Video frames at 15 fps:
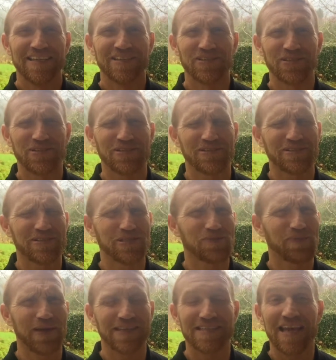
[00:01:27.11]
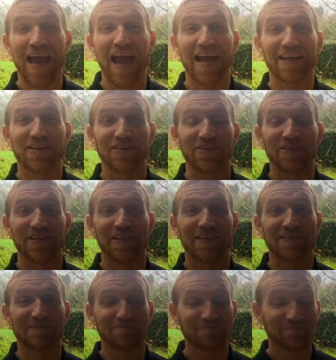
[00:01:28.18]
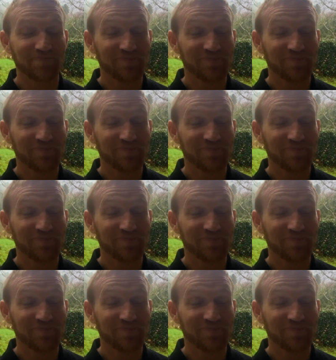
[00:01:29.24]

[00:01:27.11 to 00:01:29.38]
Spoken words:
Just spectacular here.